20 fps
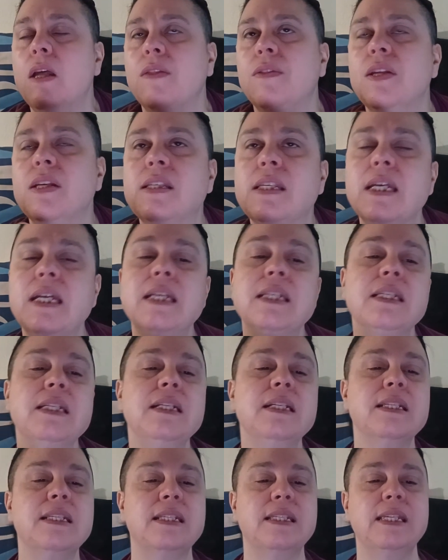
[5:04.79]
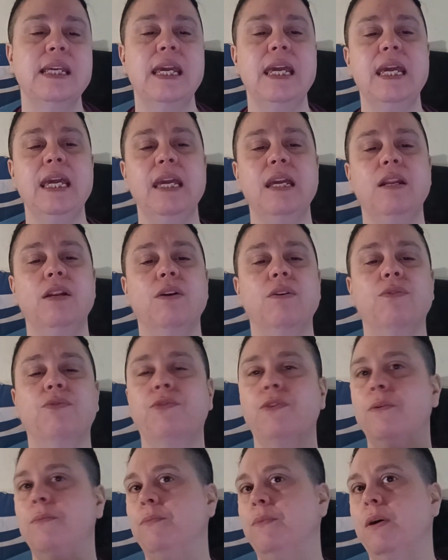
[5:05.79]
This isn't a scene
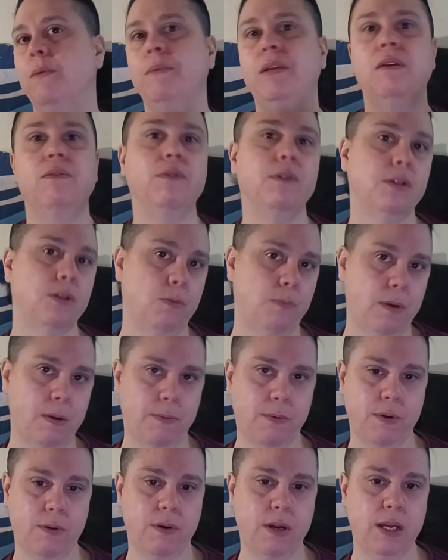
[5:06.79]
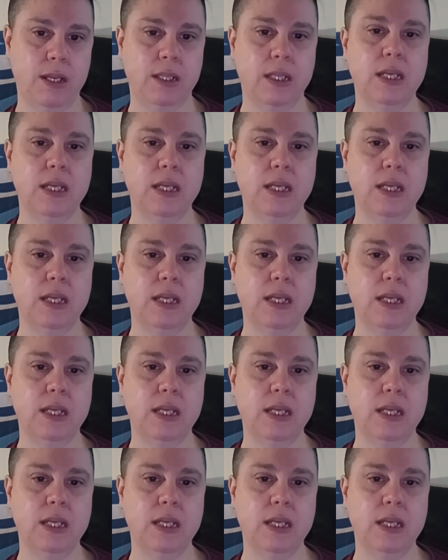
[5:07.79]
from a medieval soap opera, right?